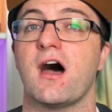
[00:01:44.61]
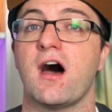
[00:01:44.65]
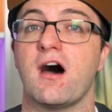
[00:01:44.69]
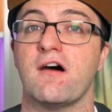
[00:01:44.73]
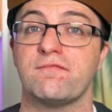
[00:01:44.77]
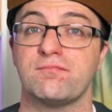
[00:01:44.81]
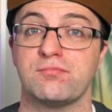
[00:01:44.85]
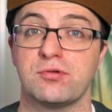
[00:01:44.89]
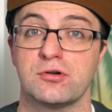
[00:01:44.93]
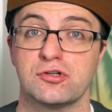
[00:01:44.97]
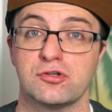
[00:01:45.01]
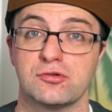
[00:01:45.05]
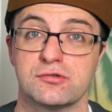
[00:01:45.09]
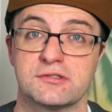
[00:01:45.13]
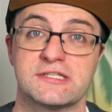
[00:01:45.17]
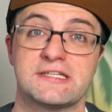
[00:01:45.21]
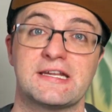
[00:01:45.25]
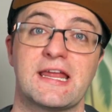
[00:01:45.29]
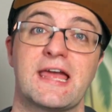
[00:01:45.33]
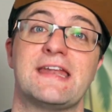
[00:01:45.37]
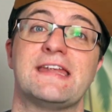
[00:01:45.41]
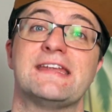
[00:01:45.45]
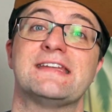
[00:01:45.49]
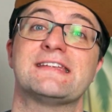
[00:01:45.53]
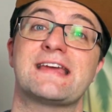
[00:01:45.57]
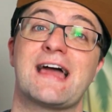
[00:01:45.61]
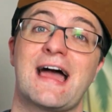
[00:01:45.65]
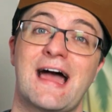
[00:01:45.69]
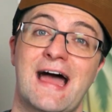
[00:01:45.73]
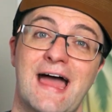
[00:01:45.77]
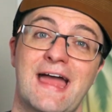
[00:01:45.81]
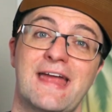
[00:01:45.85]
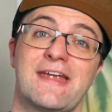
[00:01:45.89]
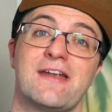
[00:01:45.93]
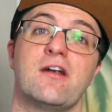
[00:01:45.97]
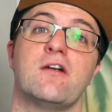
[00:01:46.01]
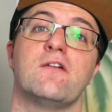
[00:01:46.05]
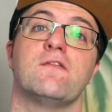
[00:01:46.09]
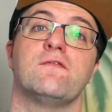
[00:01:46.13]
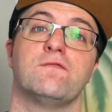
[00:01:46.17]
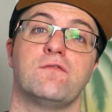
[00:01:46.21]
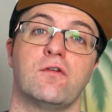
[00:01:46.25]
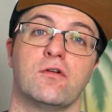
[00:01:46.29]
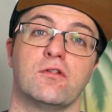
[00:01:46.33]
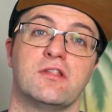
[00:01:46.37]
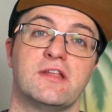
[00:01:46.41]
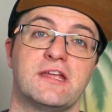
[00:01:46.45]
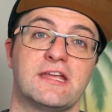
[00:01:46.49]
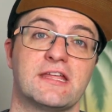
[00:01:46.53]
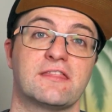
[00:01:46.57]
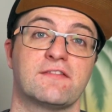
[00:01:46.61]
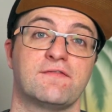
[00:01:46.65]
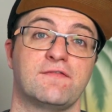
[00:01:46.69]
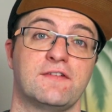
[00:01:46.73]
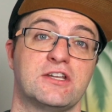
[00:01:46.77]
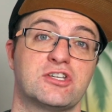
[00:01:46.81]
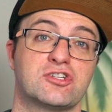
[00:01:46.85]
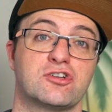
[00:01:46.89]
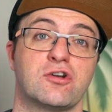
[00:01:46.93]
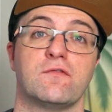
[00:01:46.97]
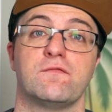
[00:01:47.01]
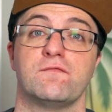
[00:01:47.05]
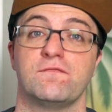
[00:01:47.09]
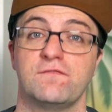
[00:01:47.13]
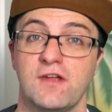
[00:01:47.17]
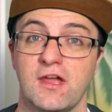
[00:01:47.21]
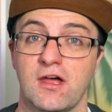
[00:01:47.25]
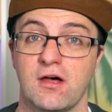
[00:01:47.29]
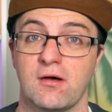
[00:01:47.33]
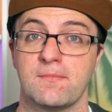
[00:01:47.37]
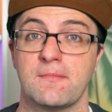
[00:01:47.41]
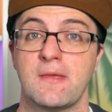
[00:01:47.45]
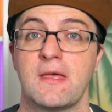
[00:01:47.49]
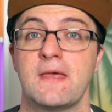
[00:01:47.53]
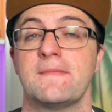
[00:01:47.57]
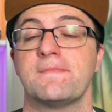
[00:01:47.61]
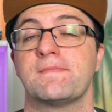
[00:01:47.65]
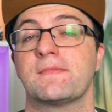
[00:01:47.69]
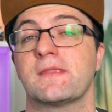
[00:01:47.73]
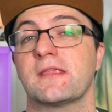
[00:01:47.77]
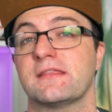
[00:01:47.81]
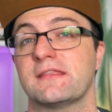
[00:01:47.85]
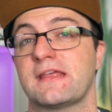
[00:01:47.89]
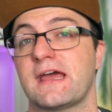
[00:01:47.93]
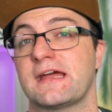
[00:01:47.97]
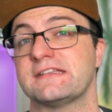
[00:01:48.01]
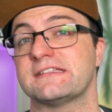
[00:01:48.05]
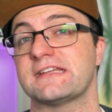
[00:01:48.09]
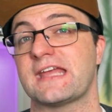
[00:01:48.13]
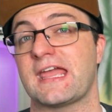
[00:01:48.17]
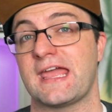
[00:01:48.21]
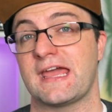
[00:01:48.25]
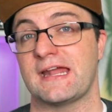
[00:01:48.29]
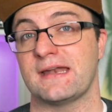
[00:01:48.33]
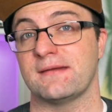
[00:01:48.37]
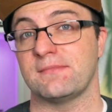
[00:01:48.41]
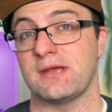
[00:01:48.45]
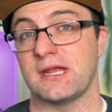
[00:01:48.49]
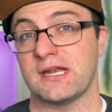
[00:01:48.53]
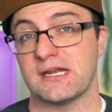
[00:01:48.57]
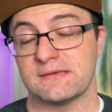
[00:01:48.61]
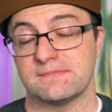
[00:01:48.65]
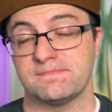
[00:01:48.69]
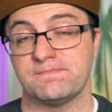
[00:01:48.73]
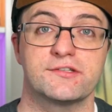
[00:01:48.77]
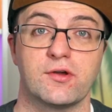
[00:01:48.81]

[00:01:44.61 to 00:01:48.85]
of producing an entire full-length feature film that's animated.